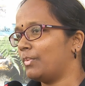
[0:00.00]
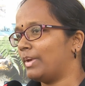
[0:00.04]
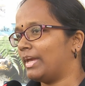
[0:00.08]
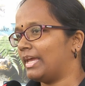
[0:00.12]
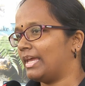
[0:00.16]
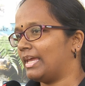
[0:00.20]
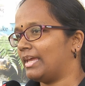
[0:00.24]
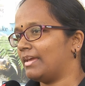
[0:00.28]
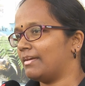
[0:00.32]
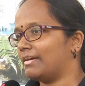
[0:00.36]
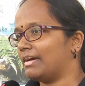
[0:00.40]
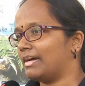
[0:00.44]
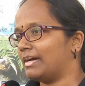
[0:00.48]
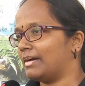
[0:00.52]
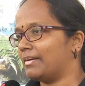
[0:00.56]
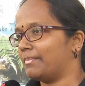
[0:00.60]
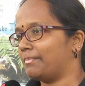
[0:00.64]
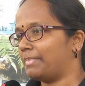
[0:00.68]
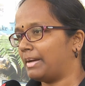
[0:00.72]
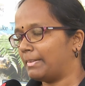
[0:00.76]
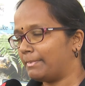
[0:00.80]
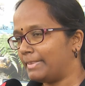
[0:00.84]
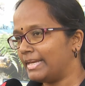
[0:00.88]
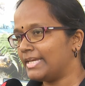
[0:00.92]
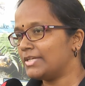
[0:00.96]
where
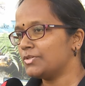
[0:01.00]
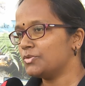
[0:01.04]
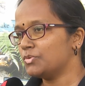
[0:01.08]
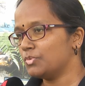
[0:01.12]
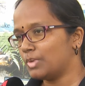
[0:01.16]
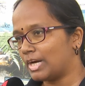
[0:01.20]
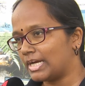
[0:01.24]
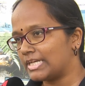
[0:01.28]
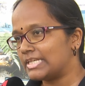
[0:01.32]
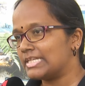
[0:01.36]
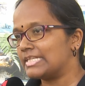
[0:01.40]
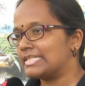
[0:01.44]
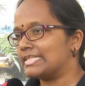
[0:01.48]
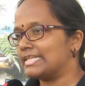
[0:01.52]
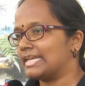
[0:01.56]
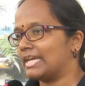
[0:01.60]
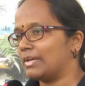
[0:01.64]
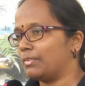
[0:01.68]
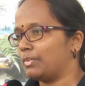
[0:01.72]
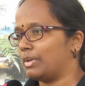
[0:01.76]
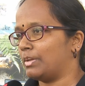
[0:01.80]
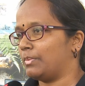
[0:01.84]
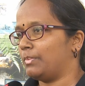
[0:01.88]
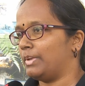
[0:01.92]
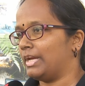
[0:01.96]
uh, public do
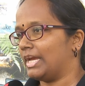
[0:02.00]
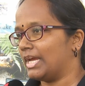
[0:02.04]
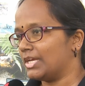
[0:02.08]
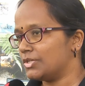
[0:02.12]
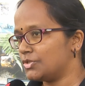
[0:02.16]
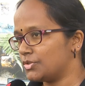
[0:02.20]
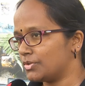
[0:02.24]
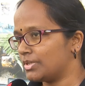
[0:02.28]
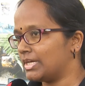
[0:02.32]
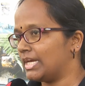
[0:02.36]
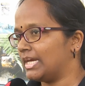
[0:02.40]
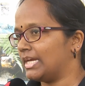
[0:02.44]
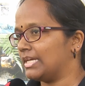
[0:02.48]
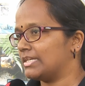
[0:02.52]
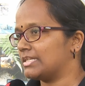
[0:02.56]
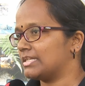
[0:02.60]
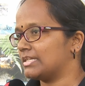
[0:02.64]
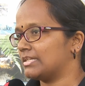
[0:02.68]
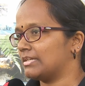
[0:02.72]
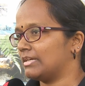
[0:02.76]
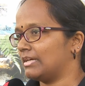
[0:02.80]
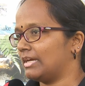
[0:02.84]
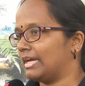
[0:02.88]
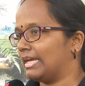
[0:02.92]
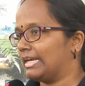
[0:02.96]
understand when we
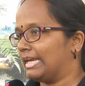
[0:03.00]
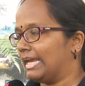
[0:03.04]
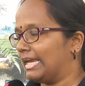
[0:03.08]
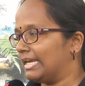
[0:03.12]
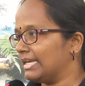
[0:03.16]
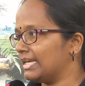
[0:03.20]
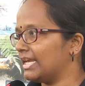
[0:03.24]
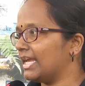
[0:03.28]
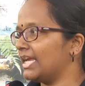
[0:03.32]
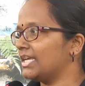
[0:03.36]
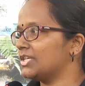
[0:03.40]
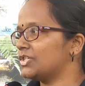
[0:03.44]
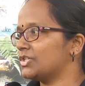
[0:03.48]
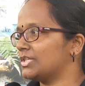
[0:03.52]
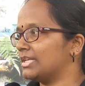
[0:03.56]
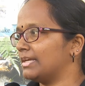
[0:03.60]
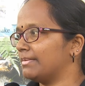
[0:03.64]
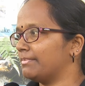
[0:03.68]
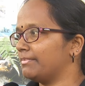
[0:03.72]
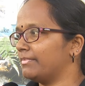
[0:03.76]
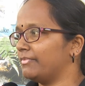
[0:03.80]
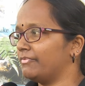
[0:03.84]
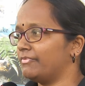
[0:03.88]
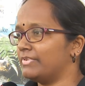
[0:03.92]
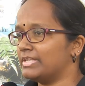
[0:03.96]
educate and engage
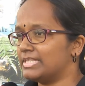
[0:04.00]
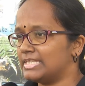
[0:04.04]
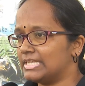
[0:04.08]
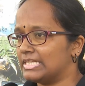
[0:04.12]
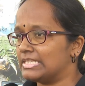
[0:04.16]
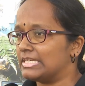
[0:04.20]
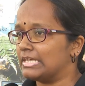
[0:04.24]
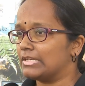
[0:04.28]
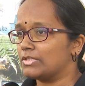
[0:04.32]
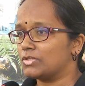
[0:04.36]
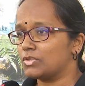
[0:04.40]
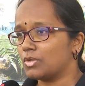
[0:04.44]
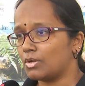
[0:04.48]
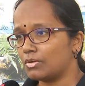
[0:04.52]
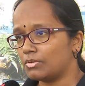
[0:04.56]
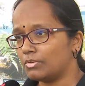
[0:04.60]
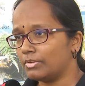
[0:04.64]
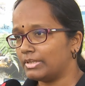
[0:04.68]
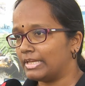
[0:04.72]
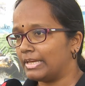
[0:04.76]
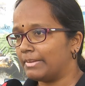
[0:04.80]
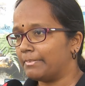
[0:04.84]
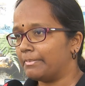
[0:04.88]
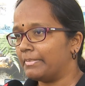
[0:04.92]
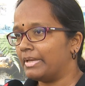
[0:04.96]
them, visit and
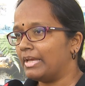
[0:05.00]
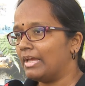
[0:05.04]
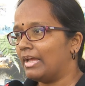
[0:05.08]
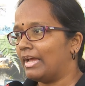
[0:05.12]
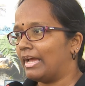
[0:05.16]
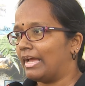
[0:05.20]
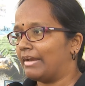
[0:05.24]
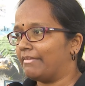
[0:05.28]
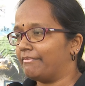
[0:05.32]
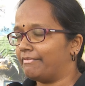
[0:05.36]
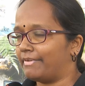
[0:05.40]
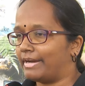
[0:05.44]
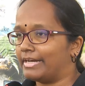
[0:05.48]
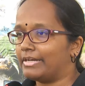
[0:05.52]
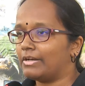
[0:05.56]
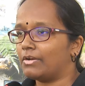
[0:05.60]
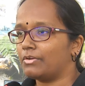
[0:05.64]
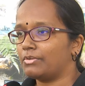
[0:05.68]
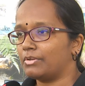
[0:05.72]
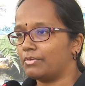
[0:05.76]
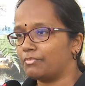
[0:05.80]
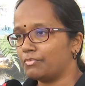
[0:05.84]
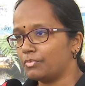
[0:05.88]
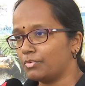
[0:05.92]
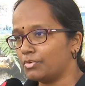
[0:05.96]
talk to them, and find
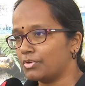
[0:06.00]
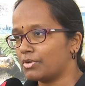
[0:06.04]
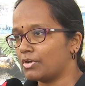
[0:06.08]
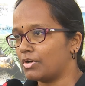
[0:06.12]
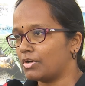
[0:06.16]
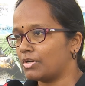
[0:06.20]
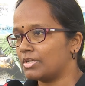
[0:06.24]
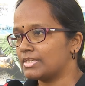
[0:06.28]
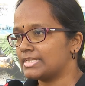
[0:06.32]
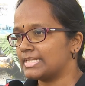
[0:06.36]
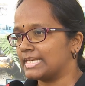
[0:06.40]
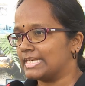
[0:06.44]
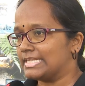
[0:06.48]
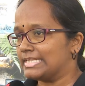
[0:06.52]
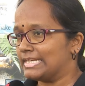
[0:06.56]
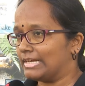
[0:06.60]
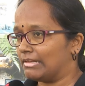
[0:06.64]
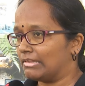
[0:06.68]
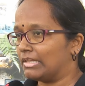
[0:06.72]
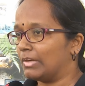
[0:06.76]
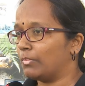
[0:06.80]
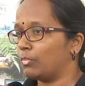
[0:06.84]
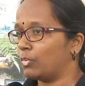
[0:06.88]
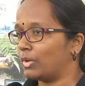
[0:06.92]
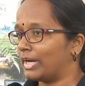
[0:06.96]
out the root cause and
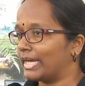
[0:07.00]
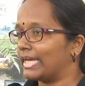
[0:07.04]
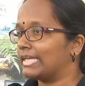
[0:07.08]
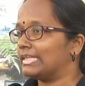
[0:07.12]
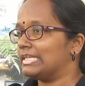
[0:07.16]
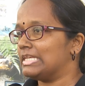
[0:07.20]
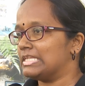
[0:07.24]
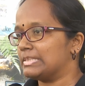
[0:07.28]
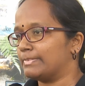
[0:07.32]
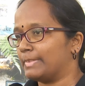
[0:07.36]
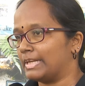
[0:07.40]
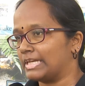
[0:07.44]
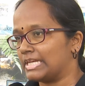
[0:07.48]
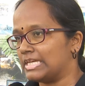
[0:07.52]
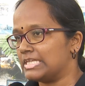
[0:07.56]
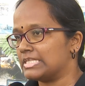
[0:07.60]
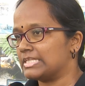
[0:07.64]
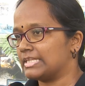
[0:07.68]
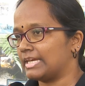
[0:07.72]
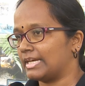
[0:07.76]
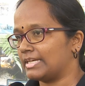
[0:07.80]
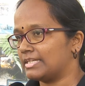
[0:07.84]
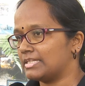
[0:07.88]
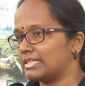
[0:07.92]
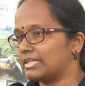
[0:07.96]
tell them why are these
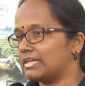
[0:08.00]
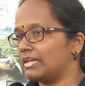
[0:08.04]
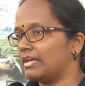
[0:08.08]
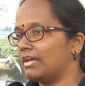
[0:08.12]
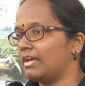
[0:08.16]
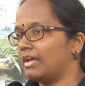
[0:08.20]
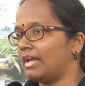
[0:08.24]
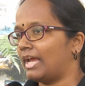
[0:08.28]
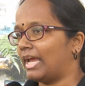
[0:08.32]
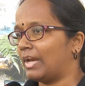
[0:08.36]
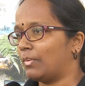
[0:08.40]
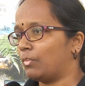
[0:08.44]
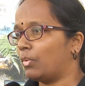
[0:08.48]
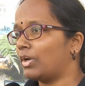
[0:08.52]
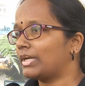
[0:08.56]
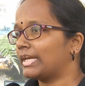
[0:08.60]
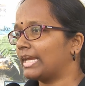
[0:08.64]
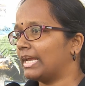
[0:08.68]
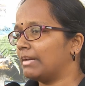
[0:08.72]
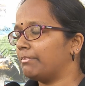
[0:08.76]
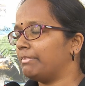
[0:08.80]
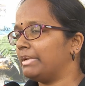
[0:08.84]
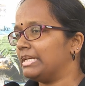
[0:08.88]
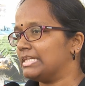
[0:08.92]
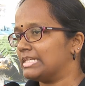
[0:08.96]
monkeys sighted and
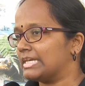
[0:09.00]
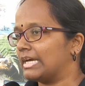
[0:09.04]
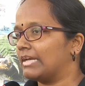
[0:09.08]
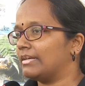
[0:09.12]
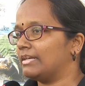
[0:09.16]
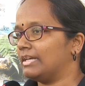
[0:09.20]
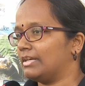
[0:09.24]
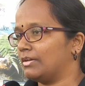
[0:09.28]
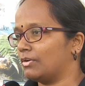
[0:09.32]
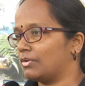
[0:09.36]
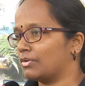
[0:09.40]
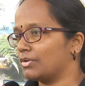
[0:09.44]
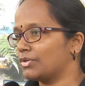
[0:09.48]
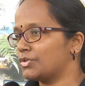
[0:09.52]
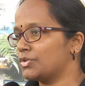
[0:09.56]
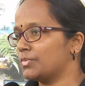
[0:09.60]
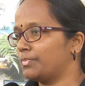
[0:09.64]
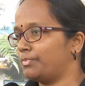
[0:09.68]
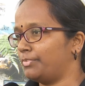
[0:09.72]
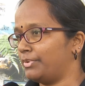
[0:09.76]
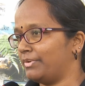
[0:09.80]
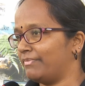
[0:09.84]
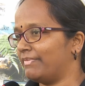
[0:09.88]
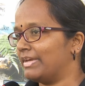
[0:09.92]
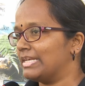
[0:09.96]
what can be done in order
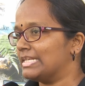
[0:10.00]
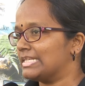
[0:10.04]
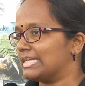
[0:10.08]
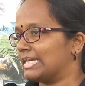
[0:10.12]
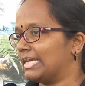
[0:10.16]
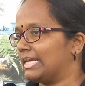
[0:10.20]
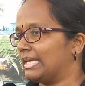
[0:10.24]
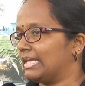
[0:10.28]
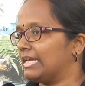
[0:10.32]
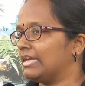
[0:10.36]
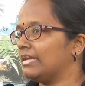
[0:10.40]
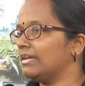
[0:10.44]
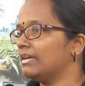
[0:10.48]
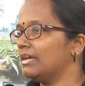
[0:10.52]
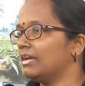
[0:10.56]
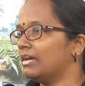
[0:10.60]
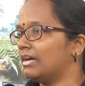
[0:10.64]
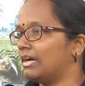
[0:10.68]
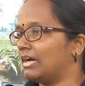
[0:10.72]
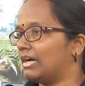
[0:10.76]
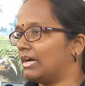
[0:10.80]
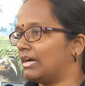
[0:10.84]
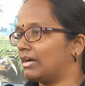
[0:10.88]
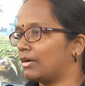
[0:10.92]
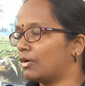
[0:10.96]
to prevent any
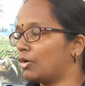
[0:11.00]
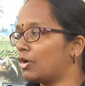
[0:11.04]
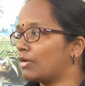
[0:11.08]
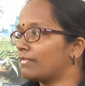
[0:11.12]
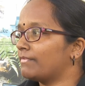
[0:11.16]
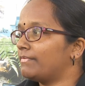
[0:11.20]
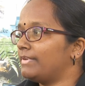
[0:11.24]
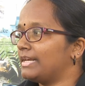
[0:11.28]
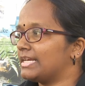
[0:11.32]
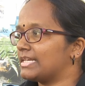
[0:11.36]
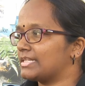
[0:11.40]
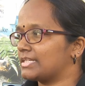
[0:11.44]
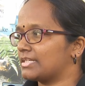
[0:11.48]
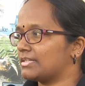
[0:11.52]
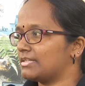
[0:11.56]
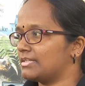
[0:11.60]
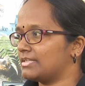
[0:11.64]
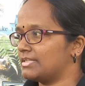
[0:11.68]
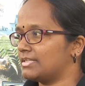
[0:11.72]
uh, conflict